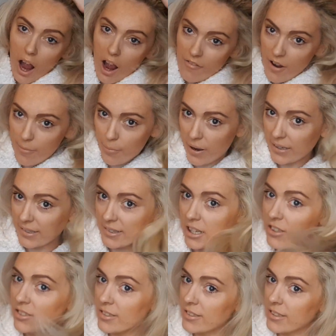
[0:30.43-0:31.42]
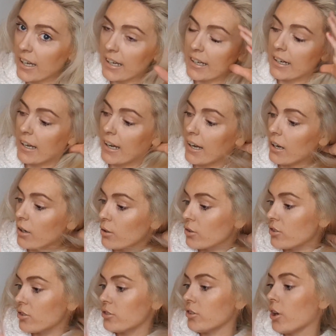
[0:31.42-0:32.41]
I've had my extensions taken out,
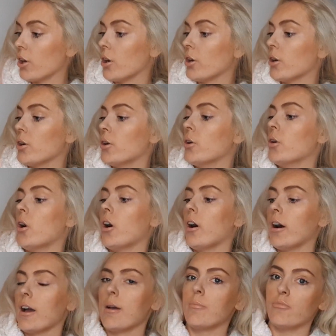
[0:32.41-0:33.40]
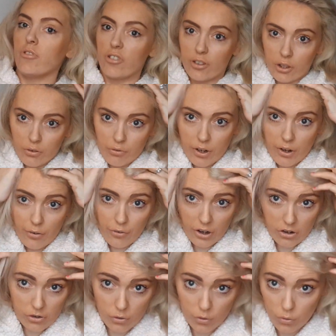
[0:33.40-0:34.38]
so I'm just going to
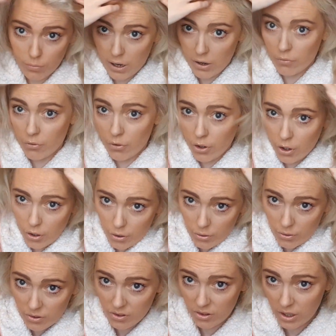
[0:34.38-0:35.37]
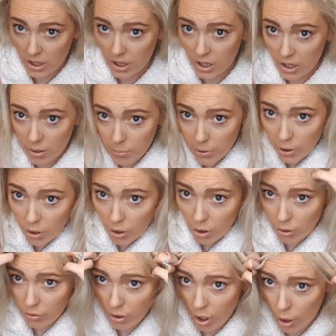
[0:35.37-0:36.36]
refresh all my roots
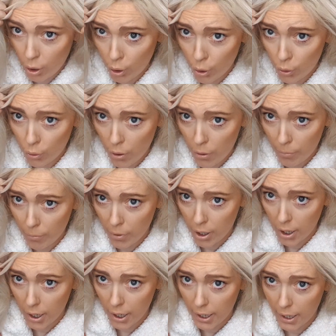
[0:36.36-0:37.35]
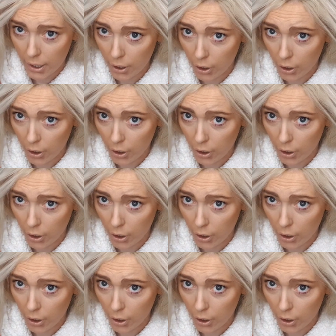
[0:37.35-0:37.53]
because oh my